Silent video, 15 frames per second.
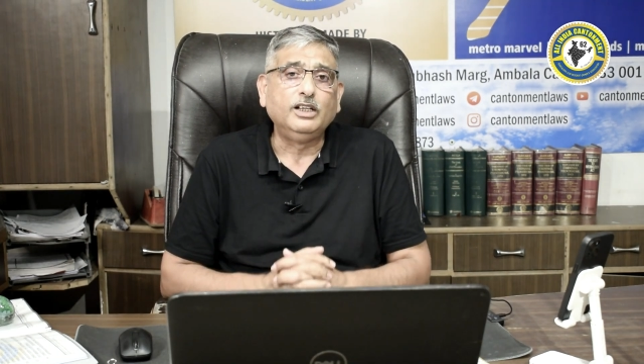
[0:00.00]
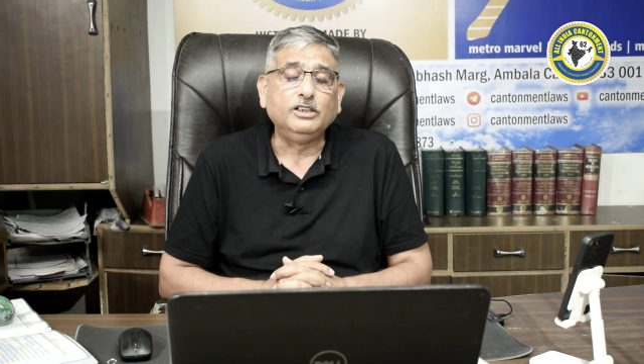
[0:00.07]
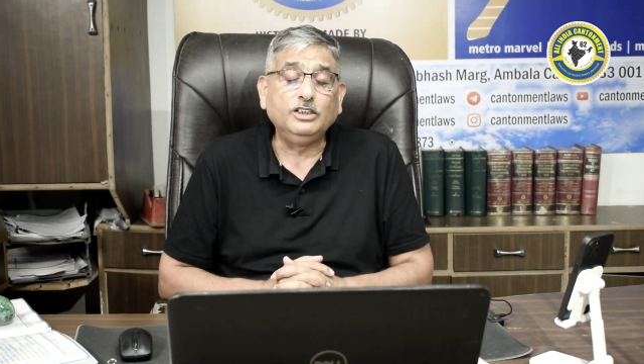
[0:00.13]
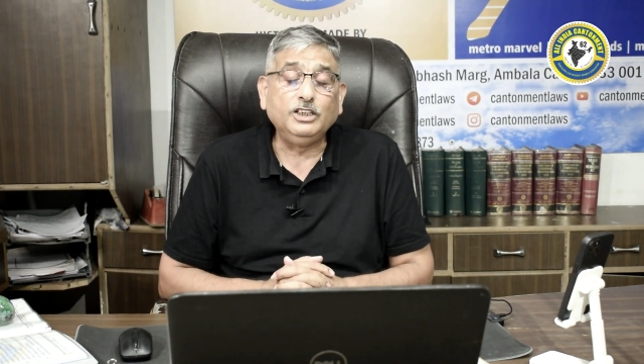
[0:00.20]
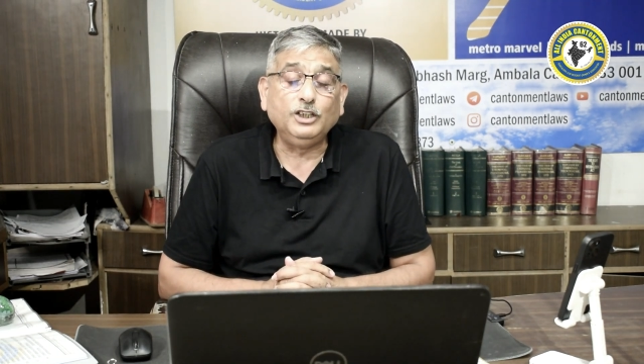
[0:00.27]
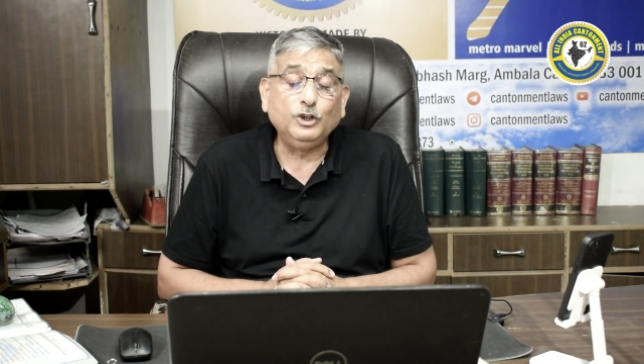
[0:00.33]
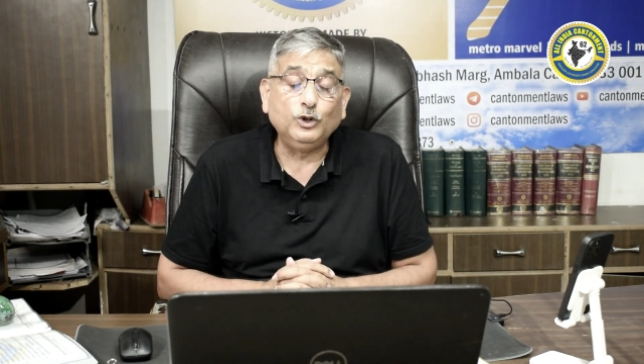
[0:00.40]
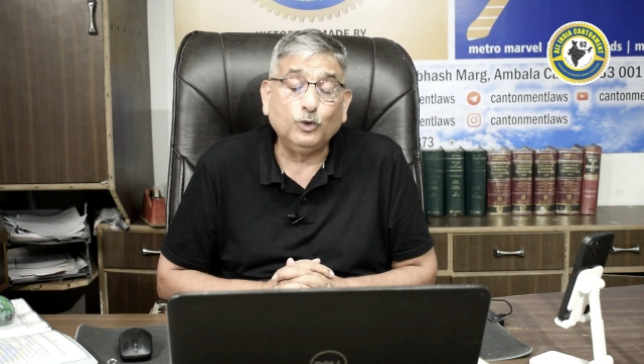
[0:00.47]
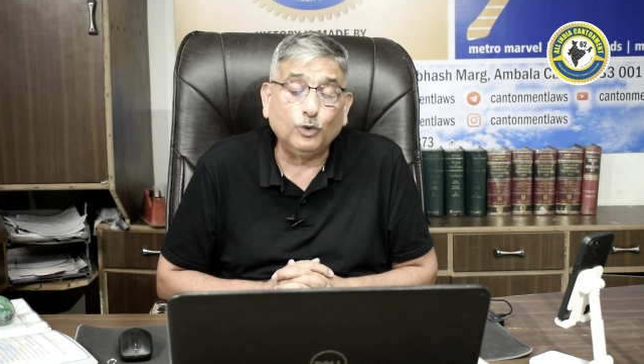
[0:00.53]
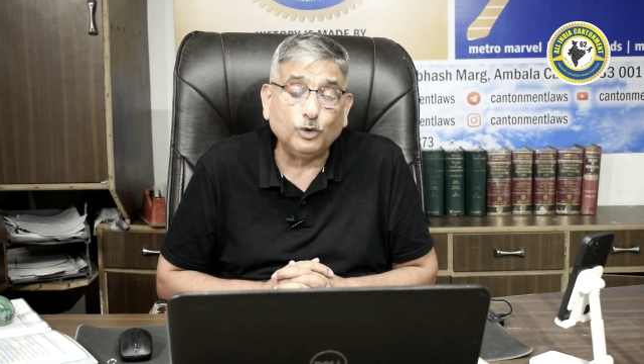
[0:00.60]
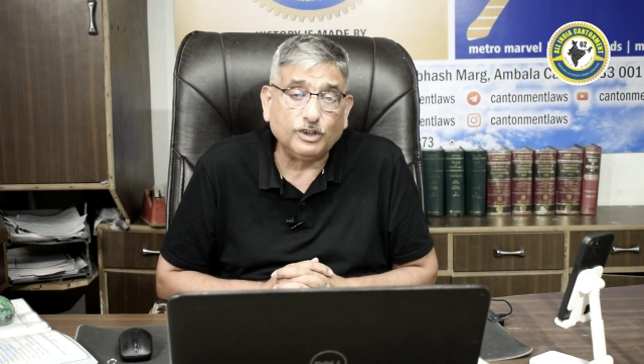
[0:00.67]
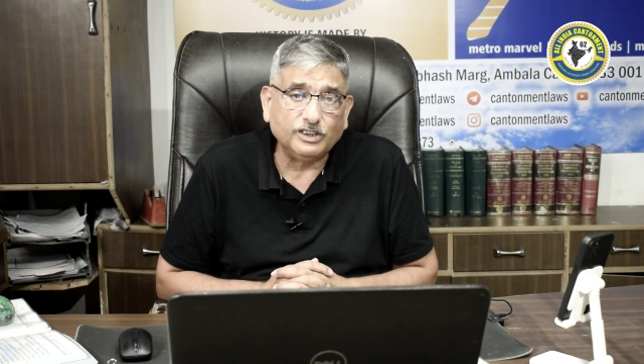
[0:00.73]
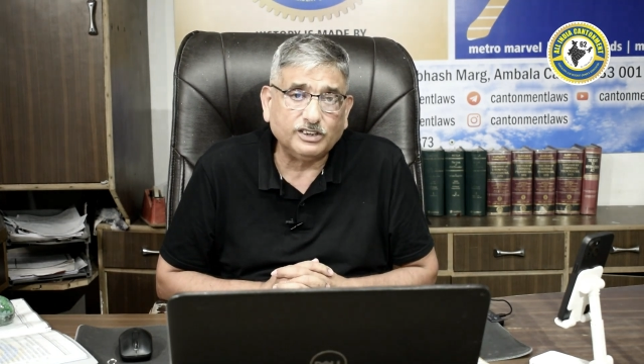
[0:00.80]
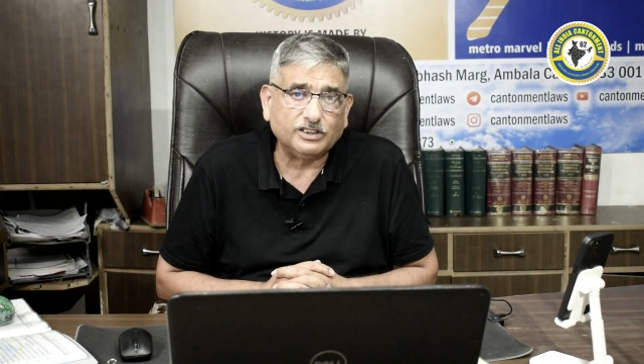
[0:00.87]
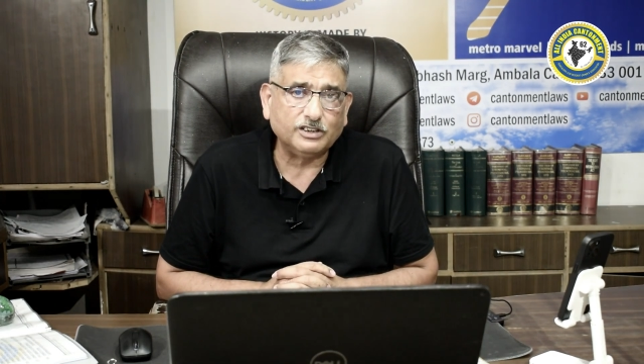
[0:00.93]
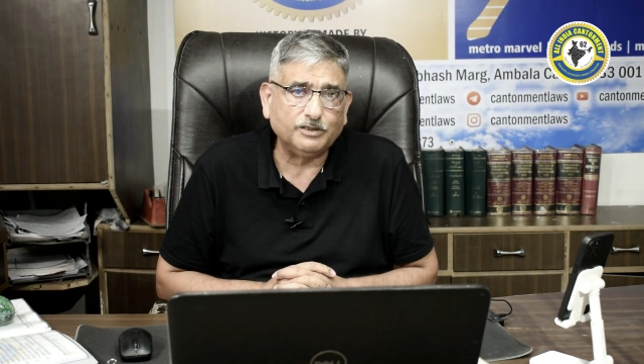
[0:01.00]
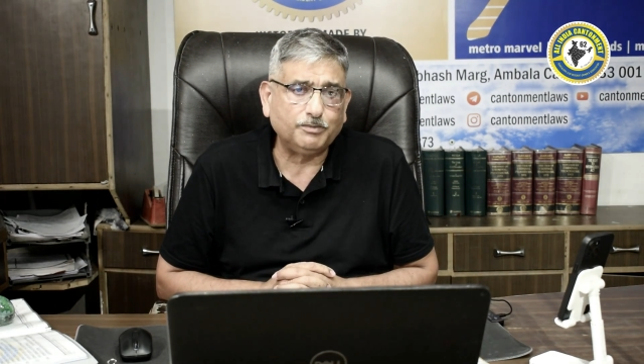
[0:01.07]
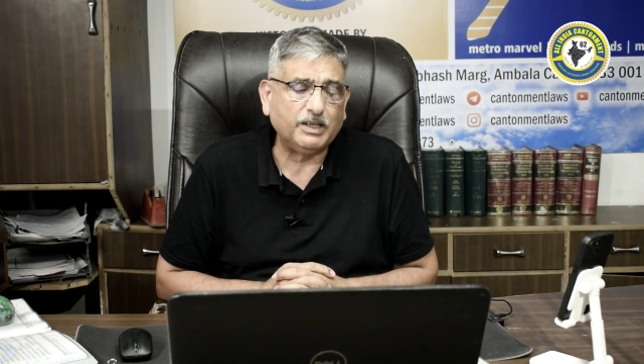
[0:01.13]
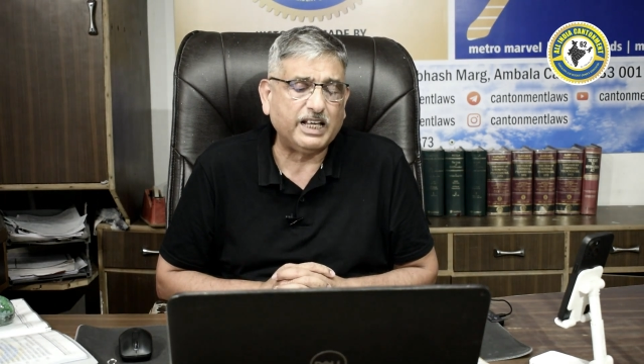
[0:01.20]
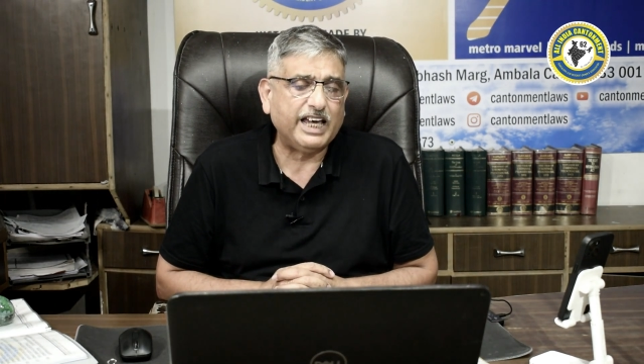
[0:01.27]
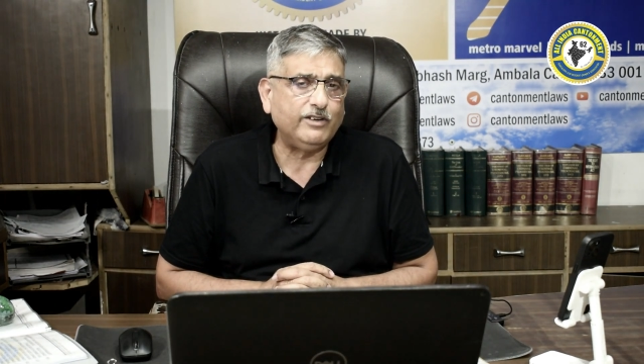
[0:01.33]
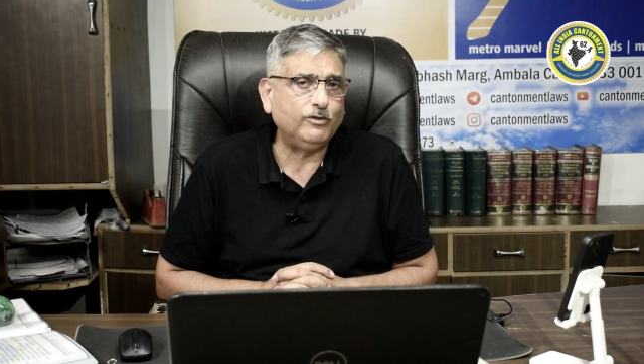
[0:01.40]
the notice
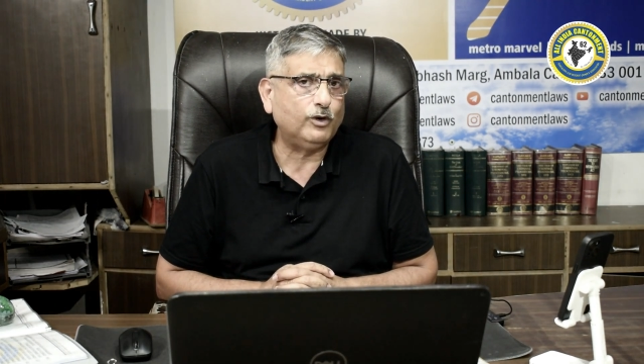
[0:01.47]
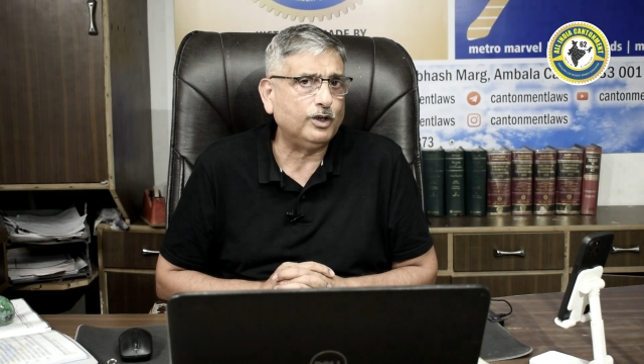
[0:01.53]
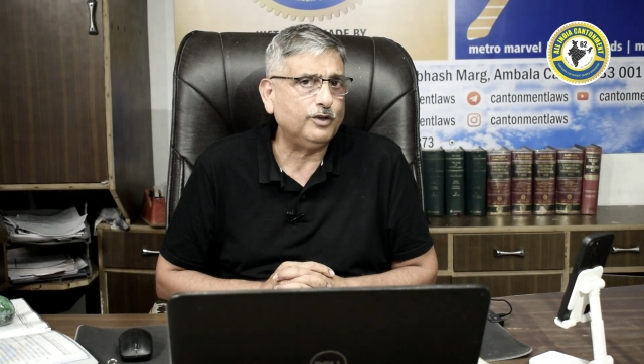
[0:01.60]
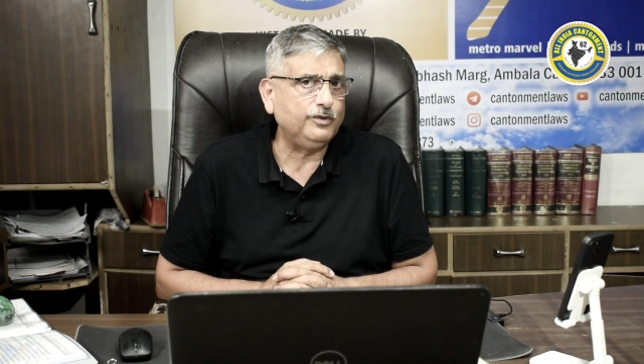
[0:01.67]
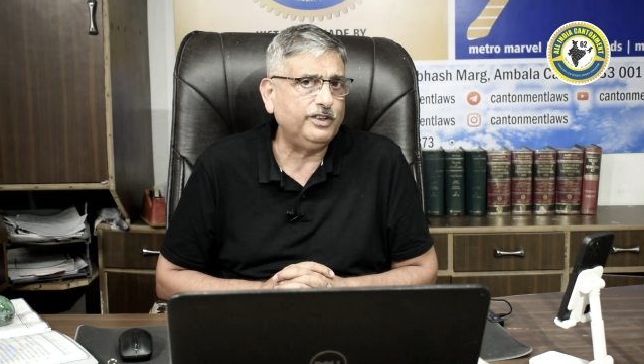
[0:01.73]
reply what